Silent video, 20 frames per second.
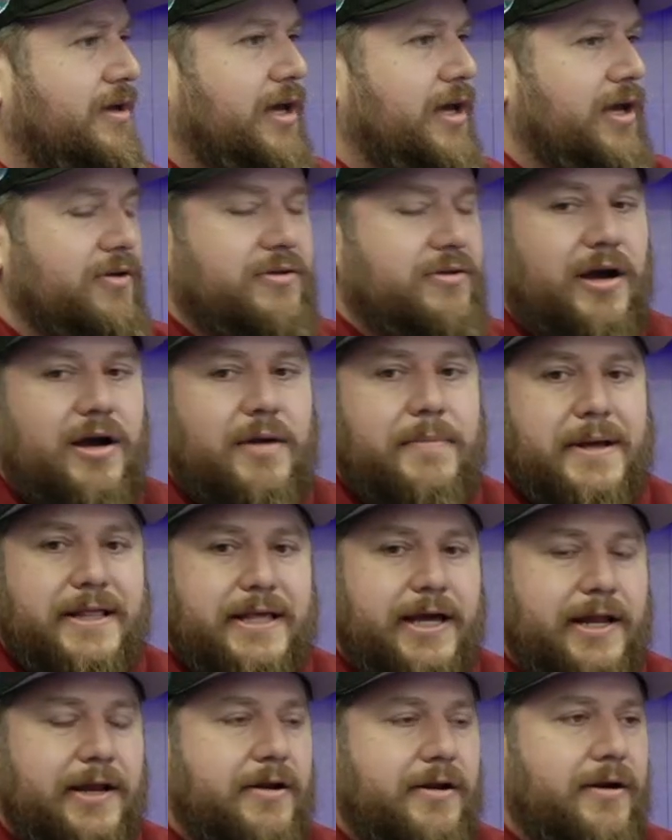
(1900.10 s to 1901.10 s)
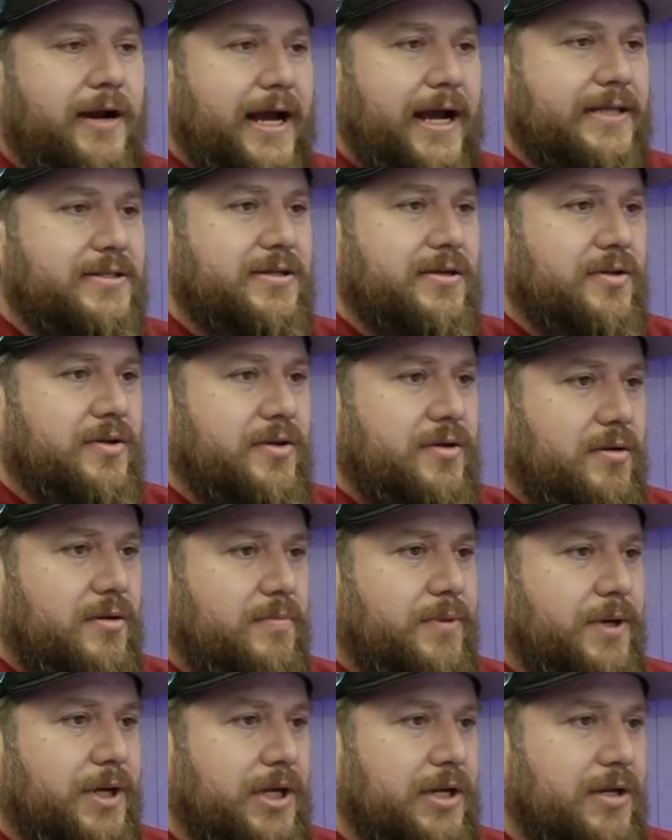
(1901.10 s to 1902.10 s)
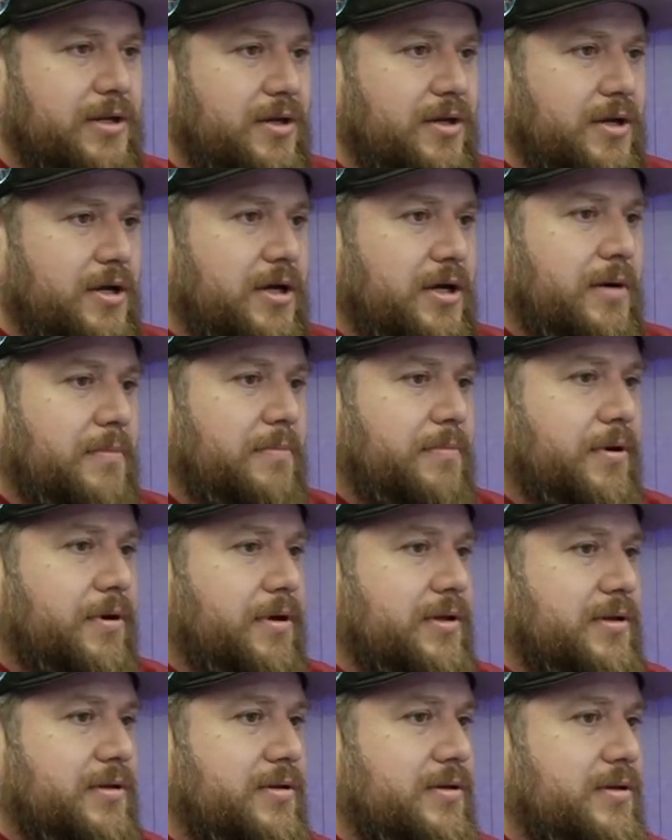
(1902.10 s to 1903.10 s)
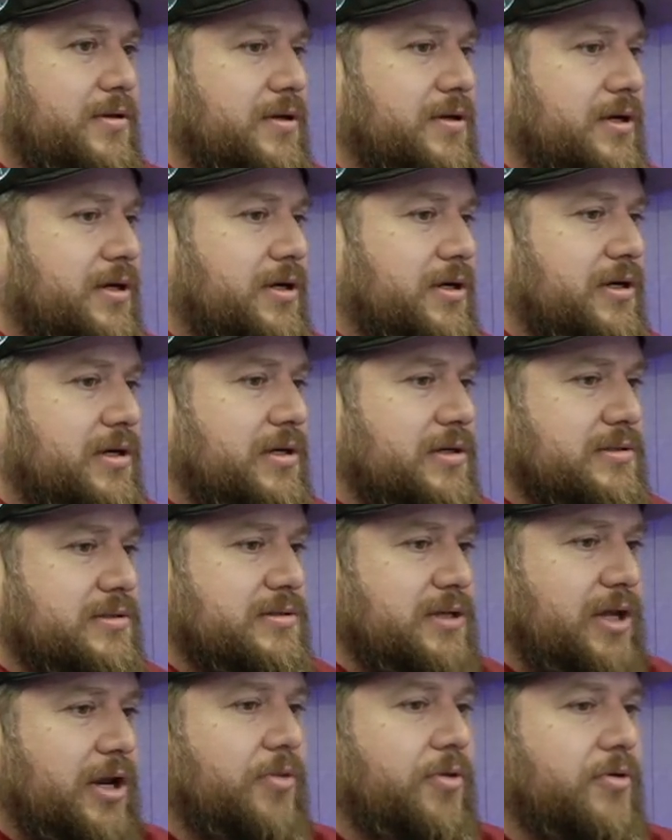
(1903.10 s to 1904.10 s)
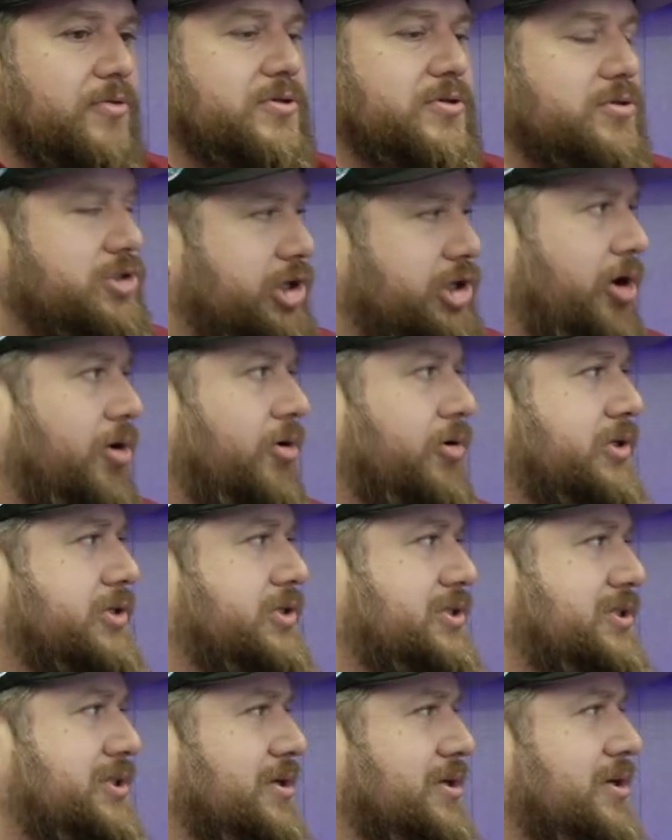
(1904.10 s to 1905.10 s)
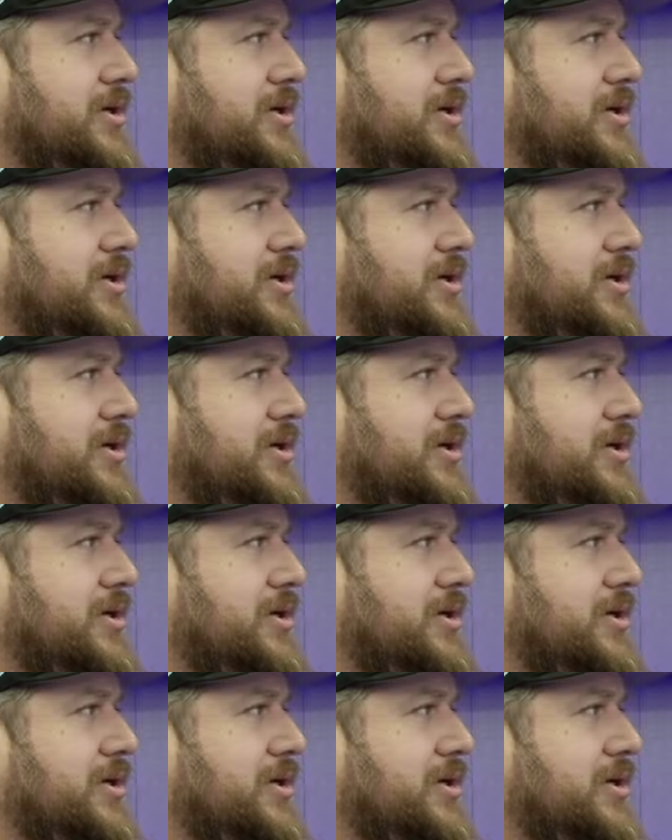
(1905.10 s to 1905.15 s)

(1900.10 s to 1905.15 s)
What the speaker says: You talk about that in your act a little bit, but those are jokes.